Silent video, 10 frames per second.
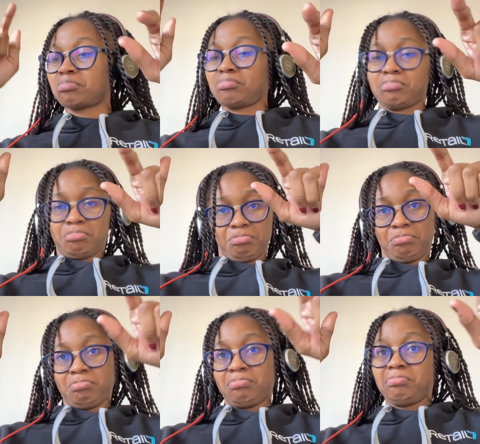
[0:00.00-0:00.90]

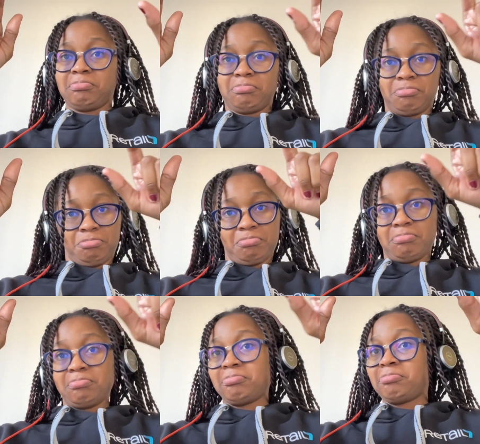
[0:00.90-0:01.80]

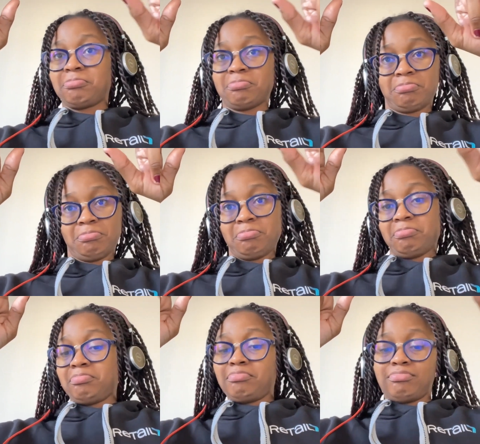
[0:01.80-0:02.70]

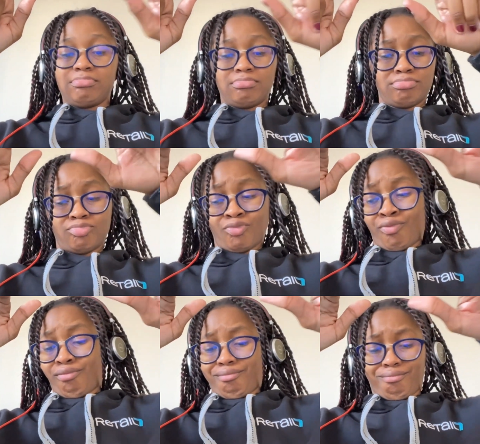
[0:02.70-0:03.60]

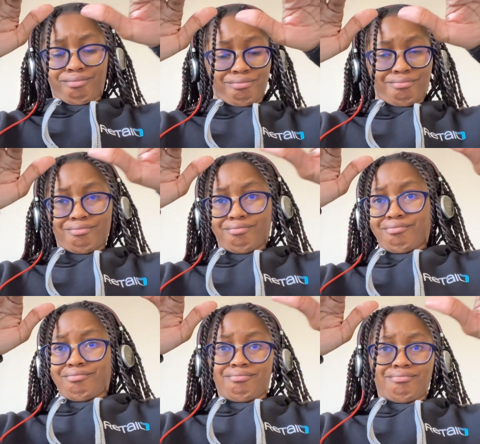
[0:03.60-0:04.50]

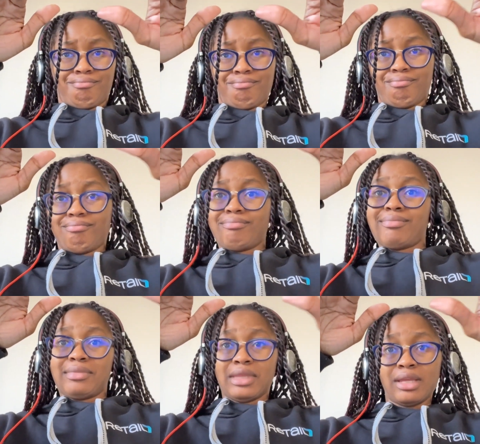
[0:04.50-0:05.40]

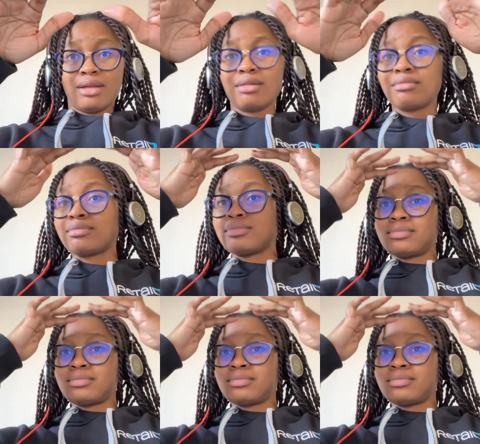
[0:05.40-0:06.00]
(no one is talking)